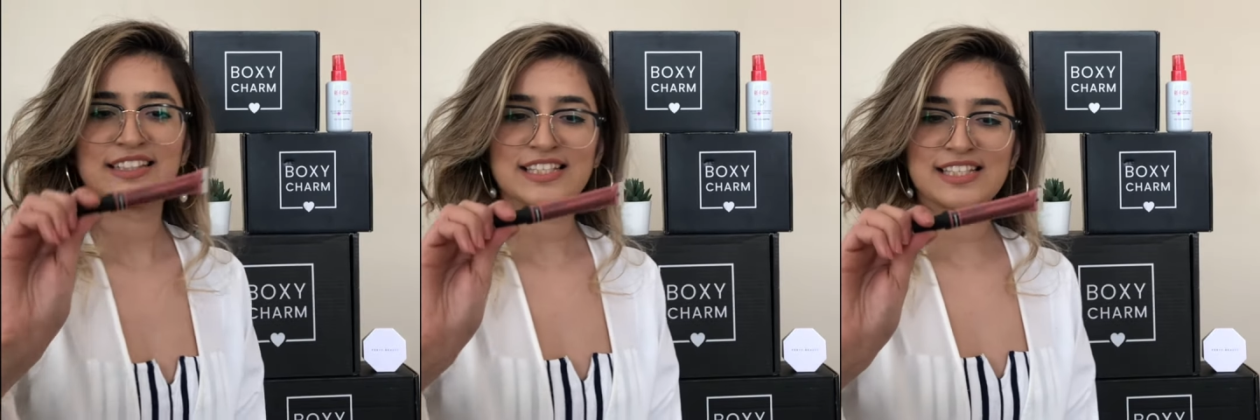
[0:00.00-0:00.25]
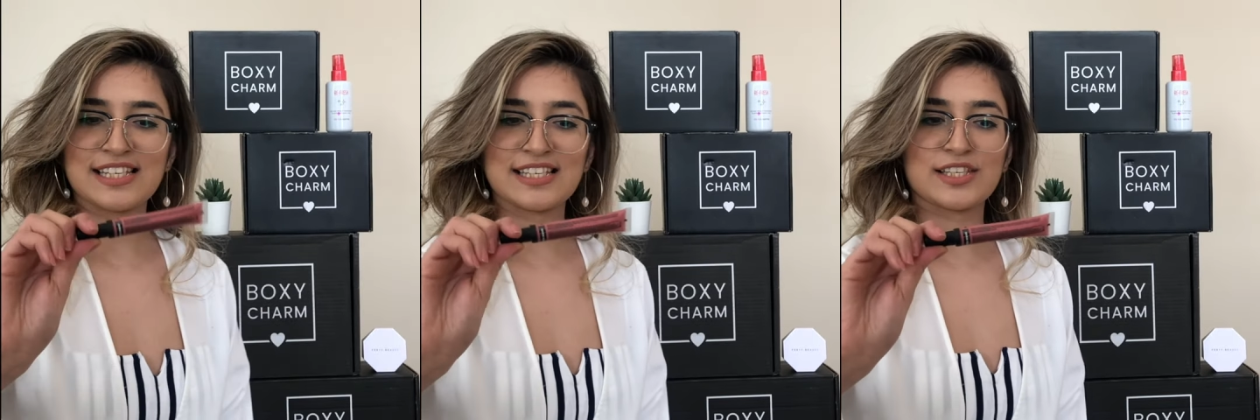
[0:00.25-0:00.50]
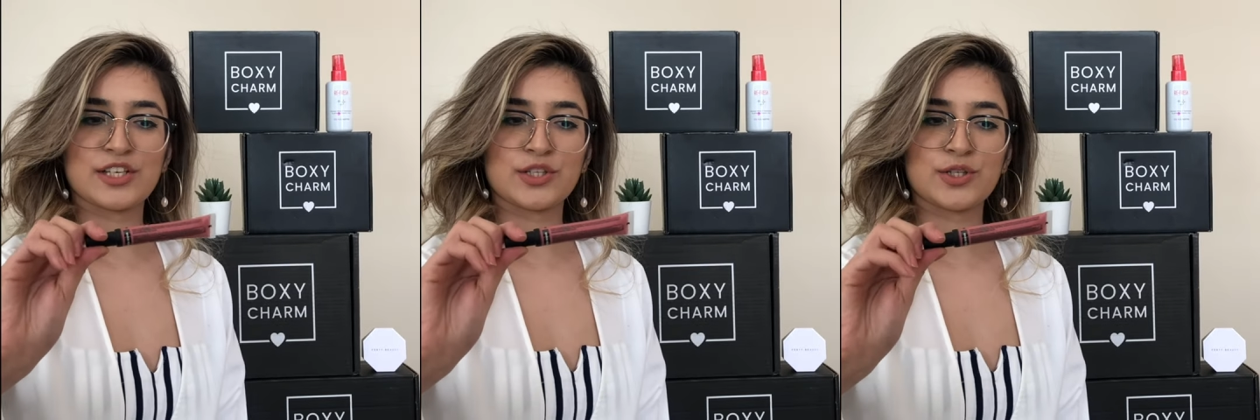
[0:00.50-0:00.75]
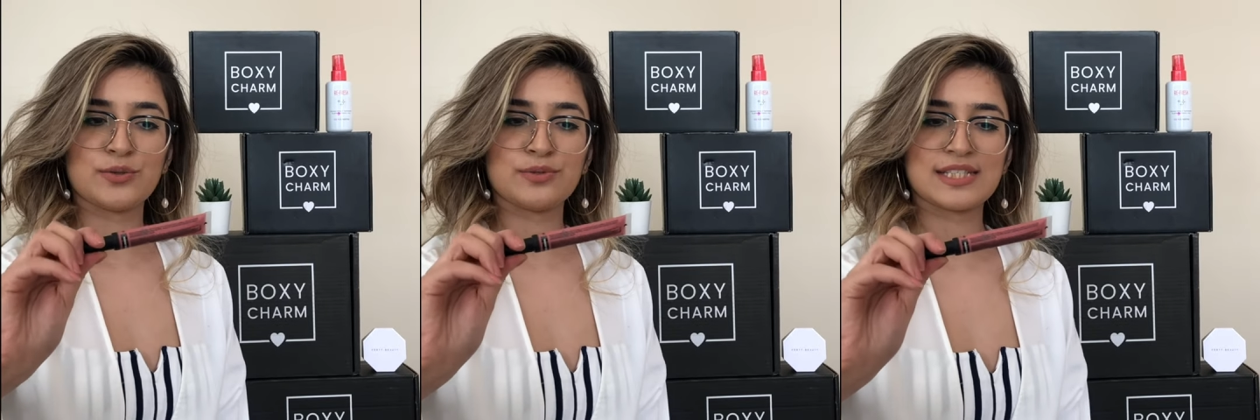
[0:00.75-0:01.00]
This is
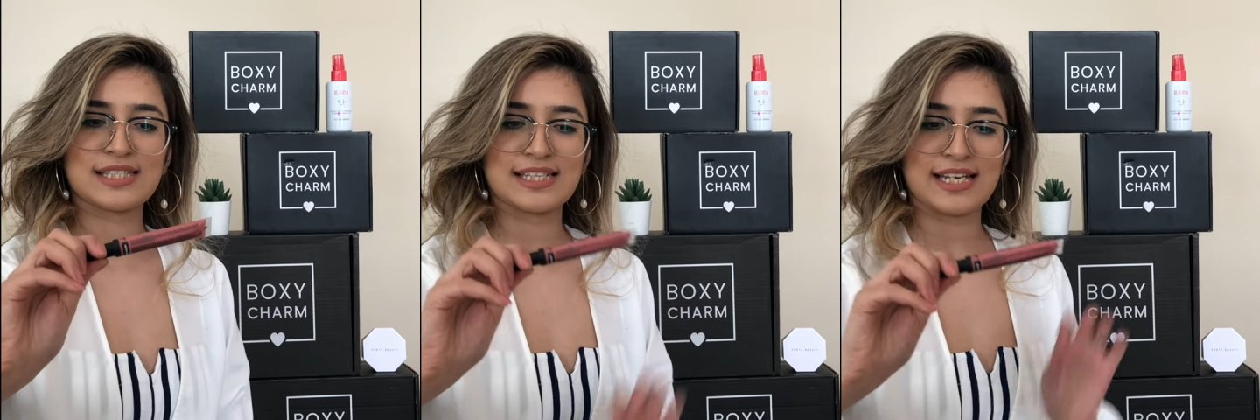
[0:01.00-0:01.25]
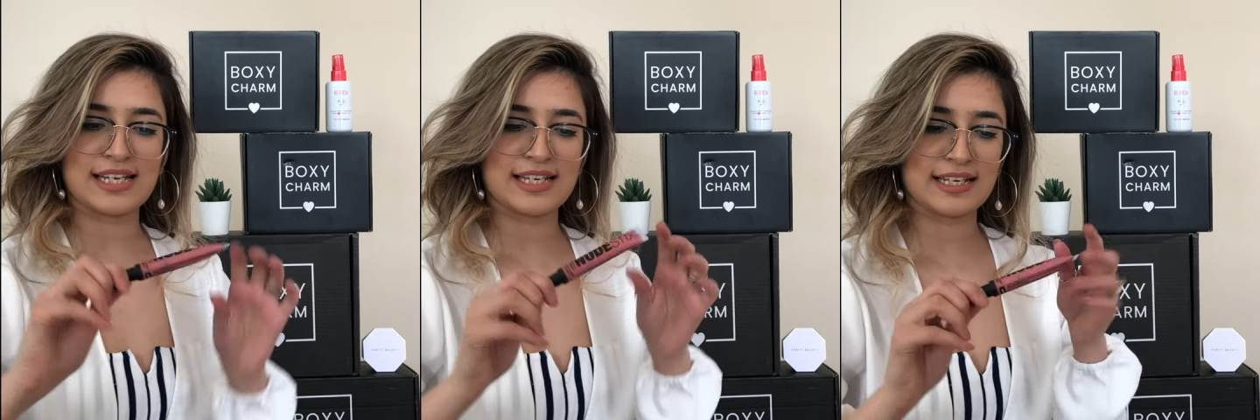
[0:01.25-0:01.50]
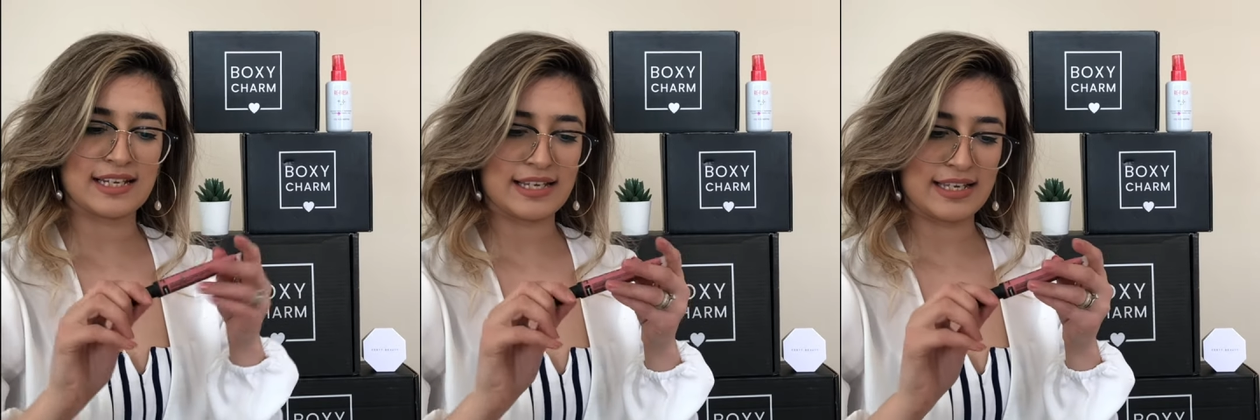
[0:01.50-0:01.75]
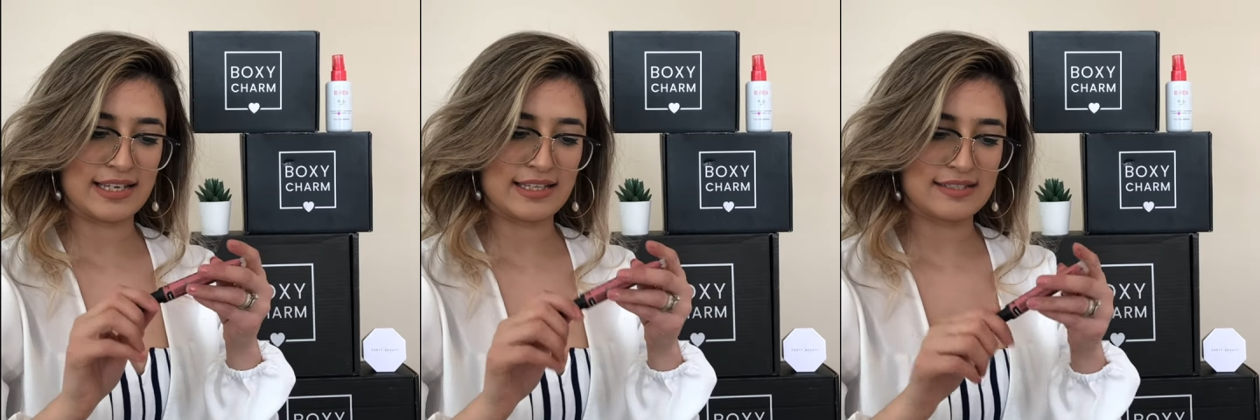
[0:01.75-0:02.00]
NUDESTIX.
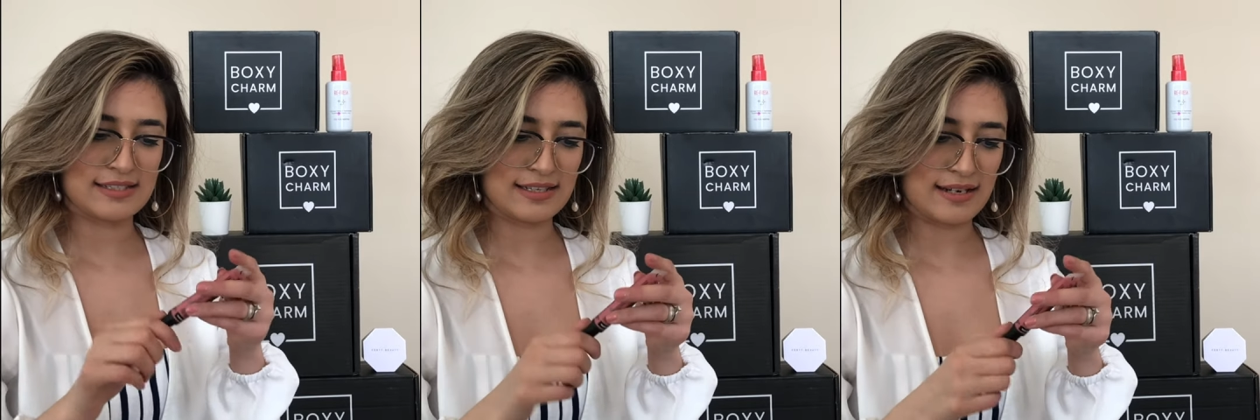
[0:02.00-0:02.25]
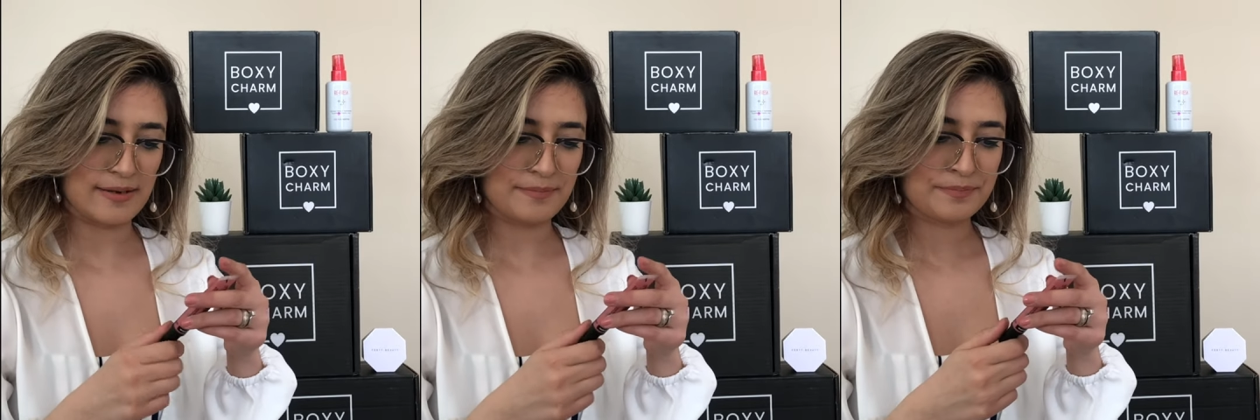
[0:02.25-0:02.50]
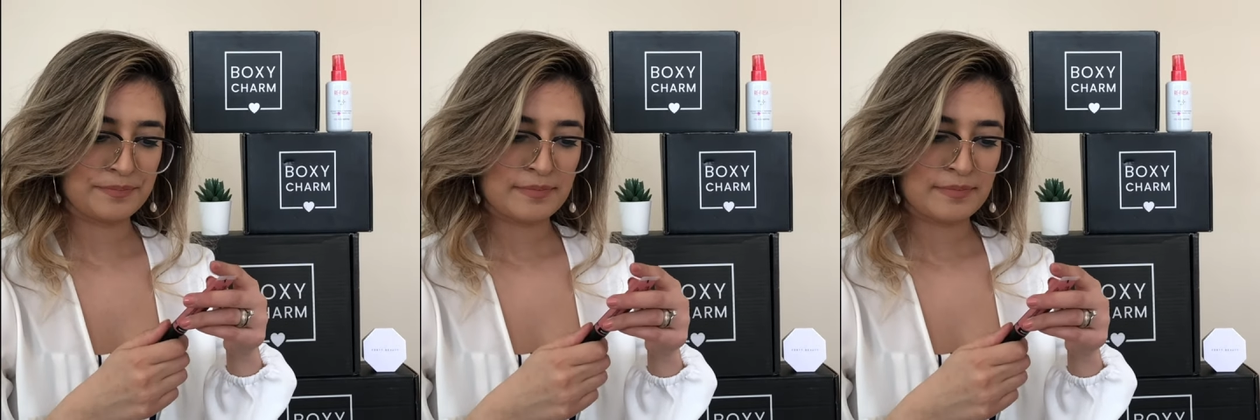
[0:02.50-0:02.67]
It's um,